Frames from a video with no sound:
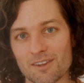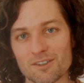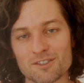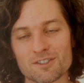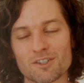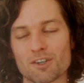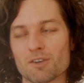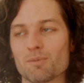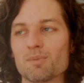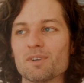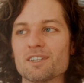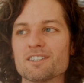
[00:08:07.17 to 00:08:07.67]
There's
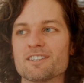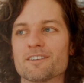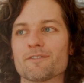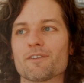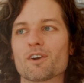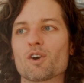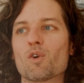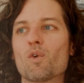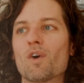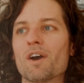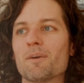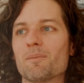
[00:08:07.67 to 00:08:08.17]
certain pieces of
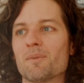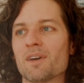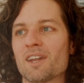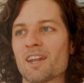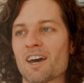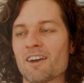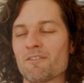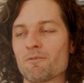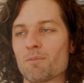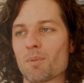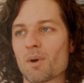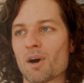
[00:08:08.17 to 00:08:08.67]

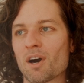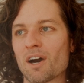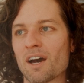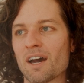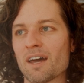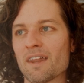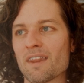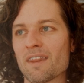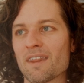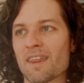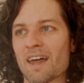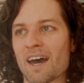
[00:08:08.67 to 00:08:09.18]
equipment I've
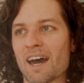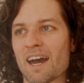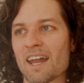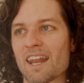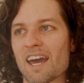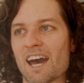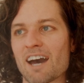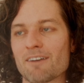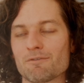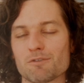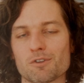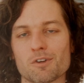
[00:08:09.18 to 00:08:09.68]
bought that
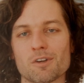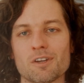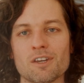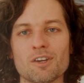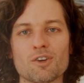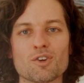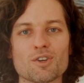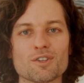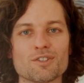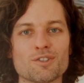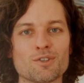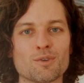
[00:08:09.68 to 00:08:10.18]
after a
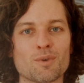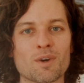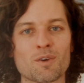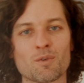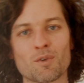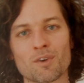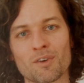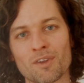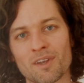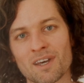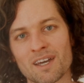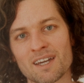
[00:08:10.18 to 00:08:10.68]
year or two I
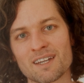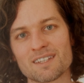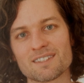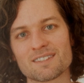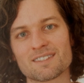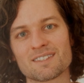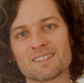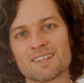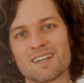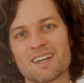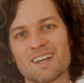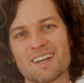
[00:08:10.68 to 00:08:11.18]

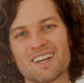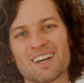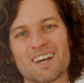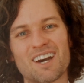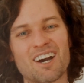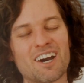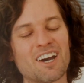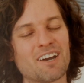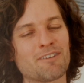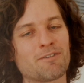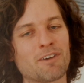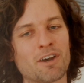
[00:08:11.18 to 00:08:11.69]
realize,
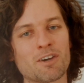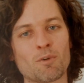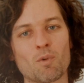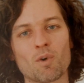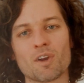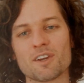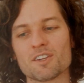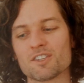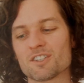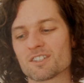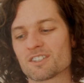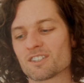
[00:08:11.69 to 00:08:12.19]
if I
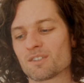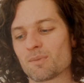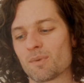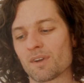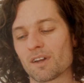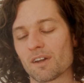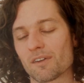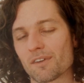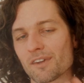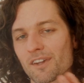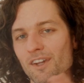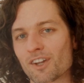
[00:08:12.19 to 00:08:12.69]
would have just
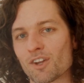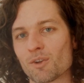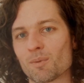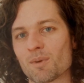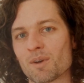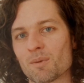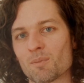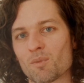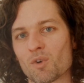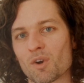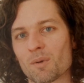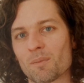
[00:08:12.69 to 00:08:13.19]
spent a little
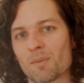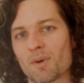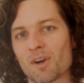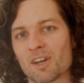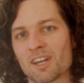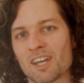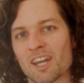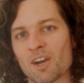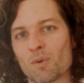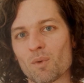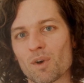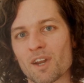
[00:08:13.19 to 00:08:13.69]
bit more
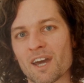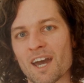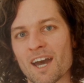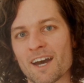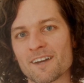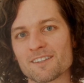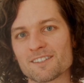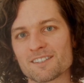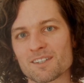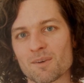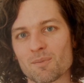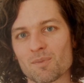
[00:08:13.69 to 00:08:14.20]
money, I would have
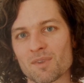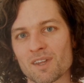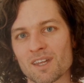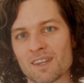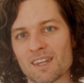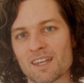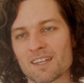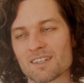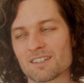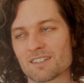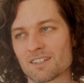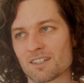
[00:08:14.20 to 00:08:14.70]
had something
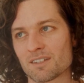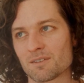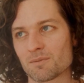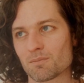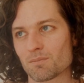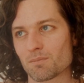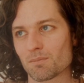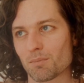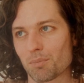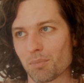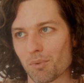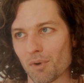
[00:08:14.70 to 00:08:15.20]
that
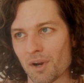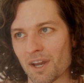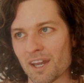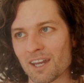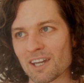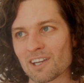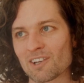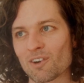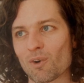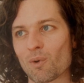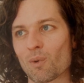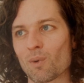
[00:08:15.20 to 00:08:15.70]
didn't
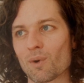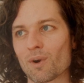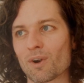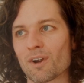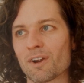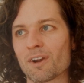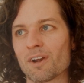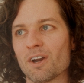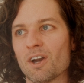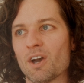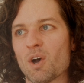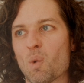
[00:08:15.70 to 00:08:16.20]
break
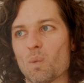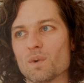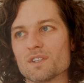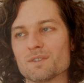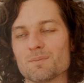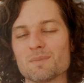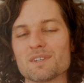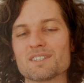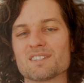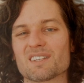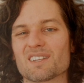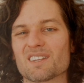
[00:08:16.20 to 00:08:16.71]
or
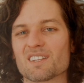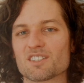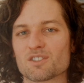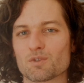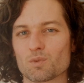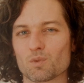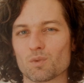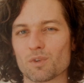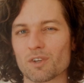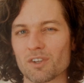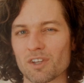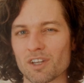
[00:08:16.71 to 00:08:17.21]
was missing
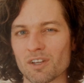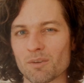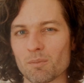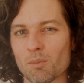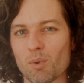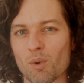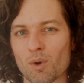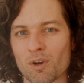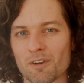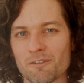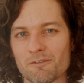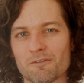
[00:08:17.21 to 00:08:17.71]
this really
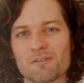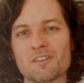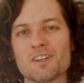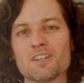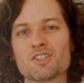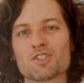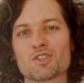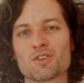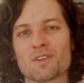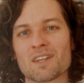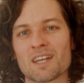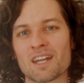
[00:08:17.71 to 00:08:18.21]
important
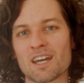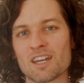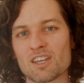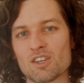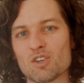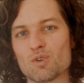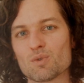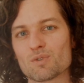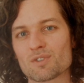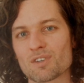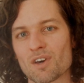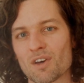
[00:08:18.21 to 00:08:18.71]
feature that I
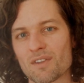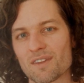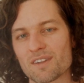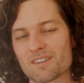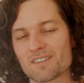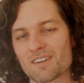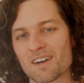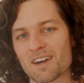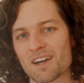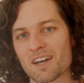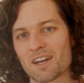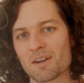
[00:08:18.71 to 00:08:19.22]
use all the
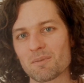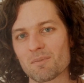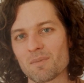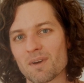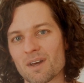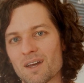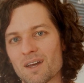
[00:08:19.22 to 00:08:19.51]
time.